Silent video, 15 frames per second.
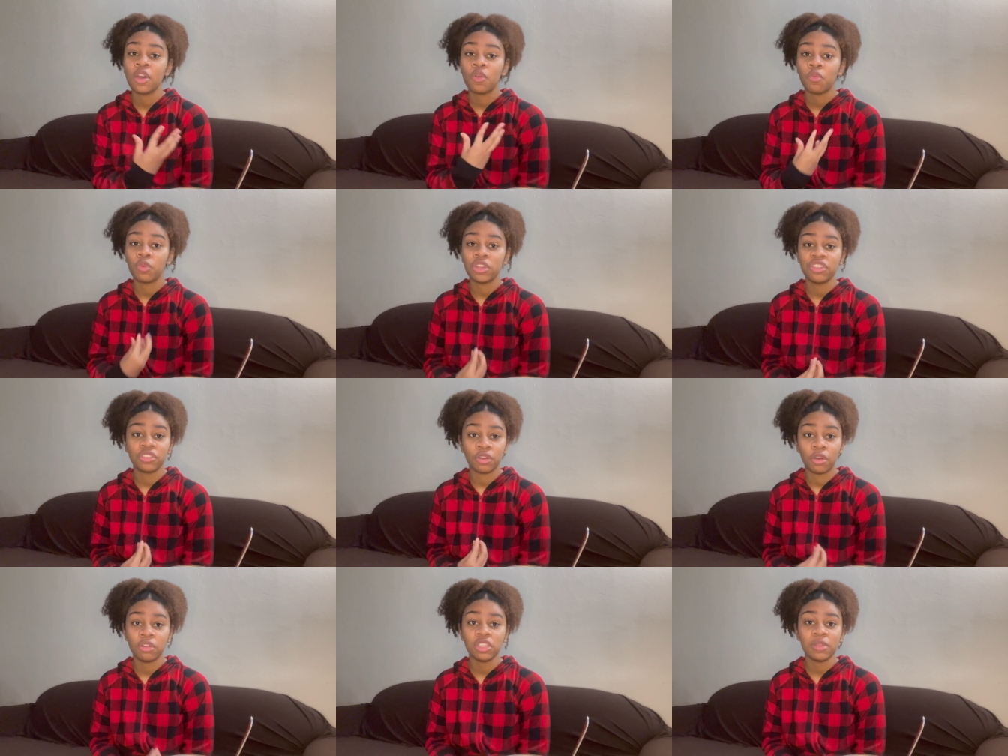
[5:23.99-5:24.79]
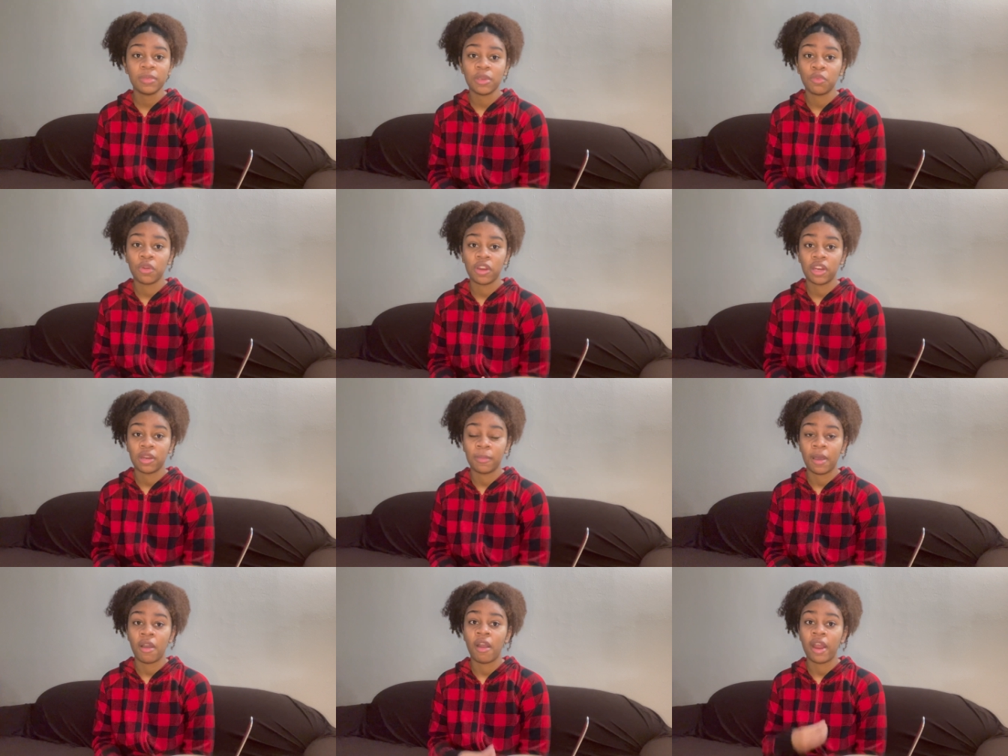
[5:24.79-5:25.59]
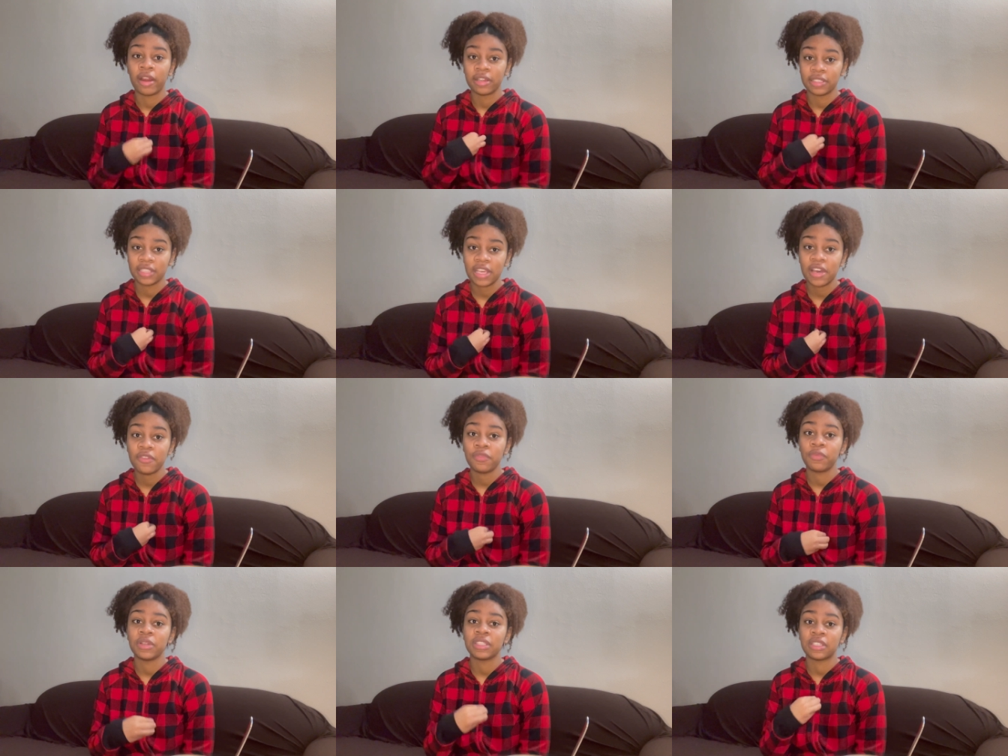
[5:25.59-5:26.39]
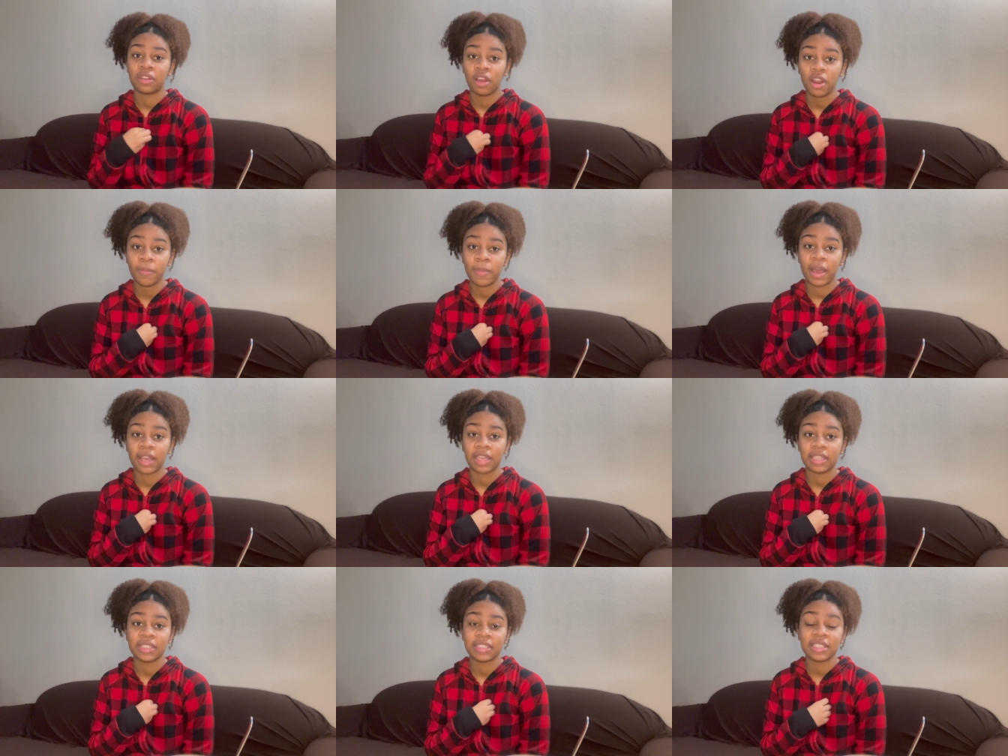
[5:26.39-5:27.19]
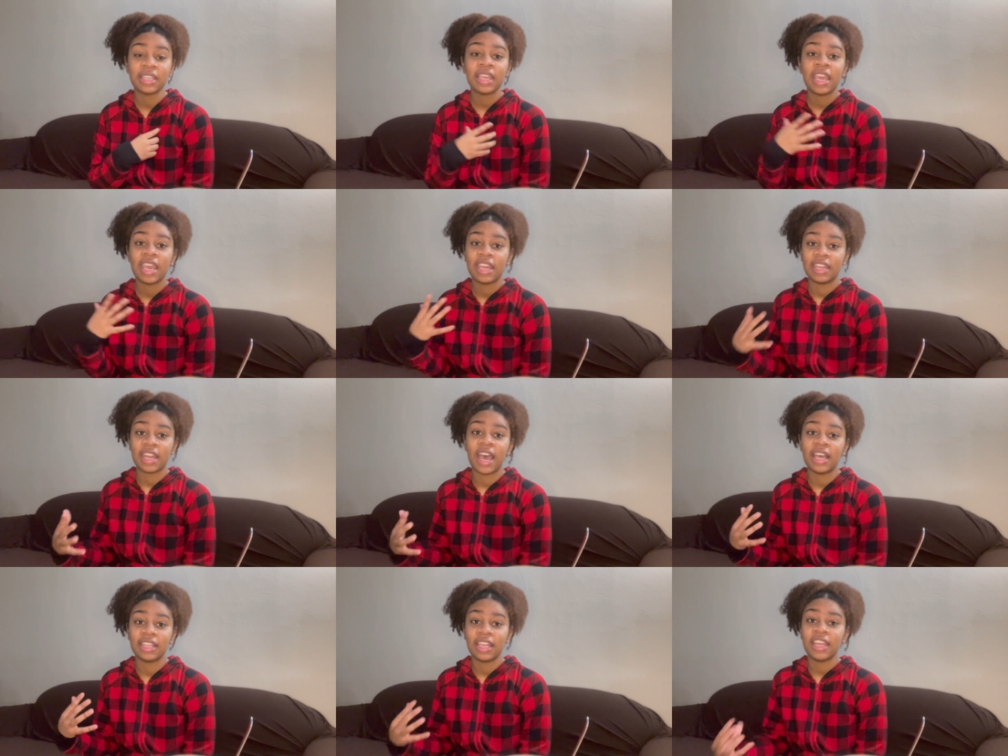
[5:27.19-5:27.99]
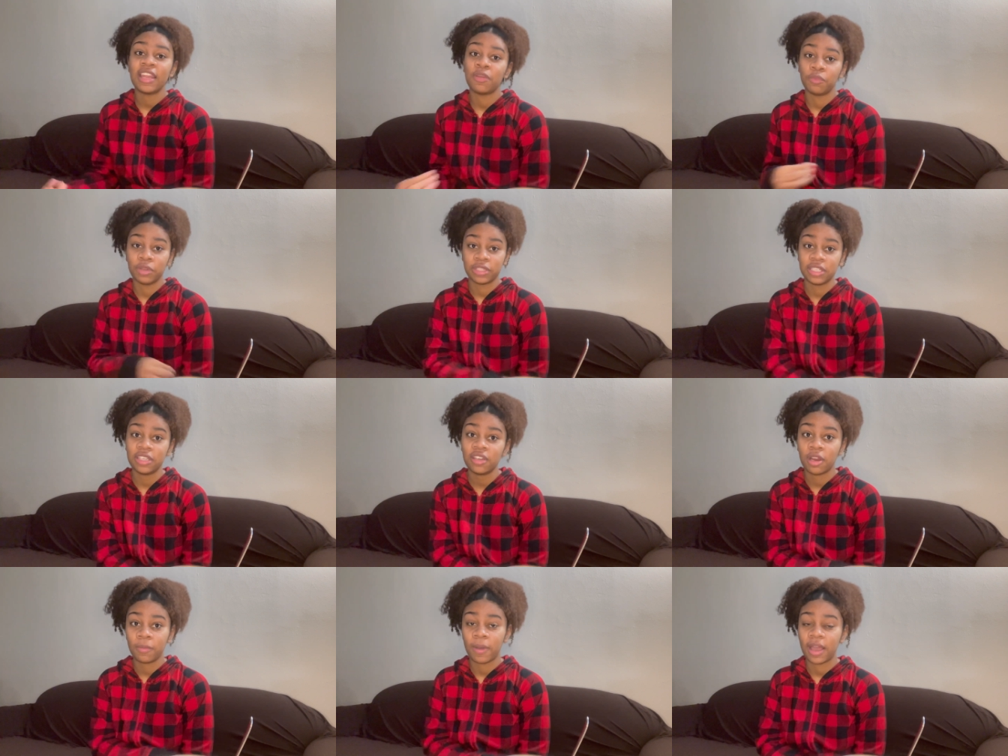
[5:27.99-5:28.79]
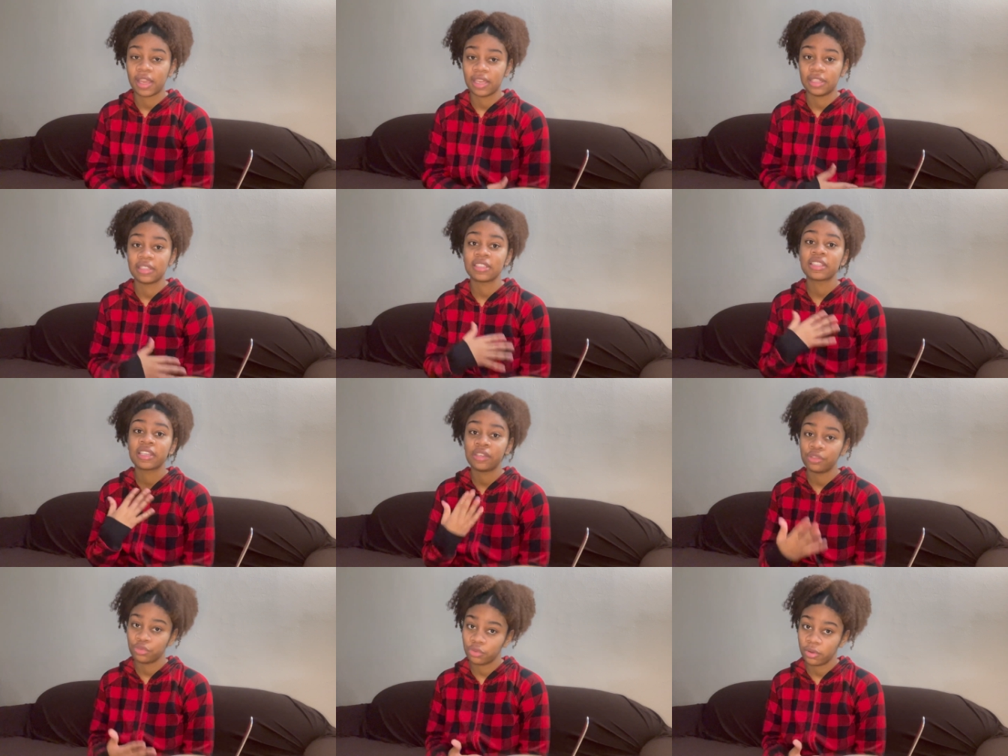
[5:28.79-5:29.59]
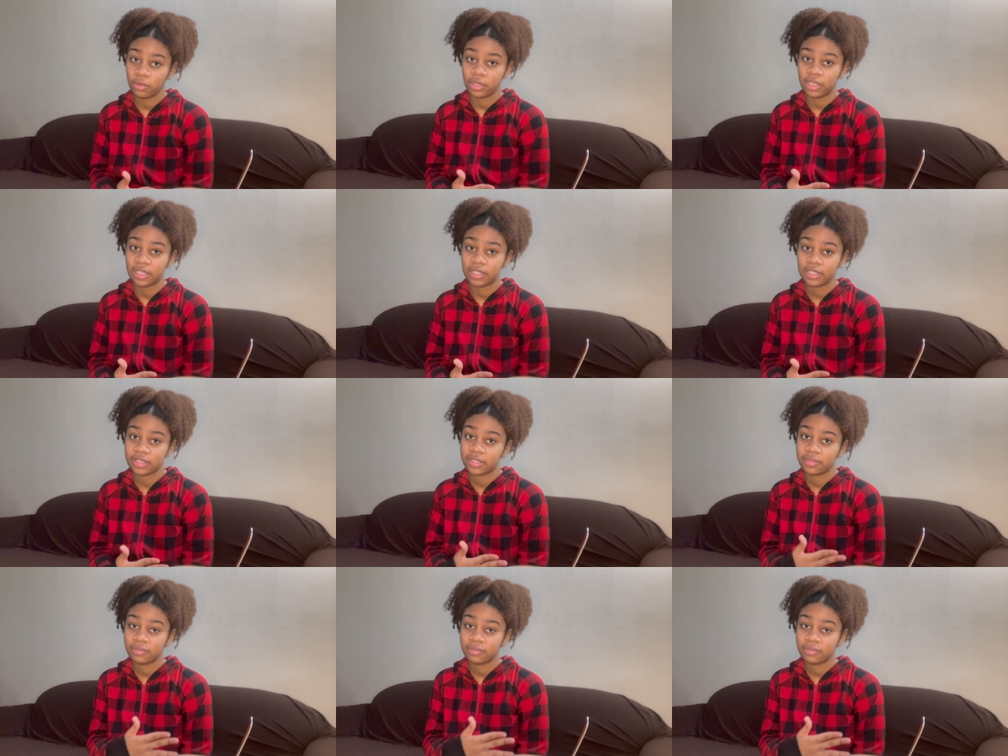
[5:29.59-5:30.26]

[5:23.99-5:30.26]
We should only be worried about ourselves, what's in our pockets, and not letting what's in our pockets control us.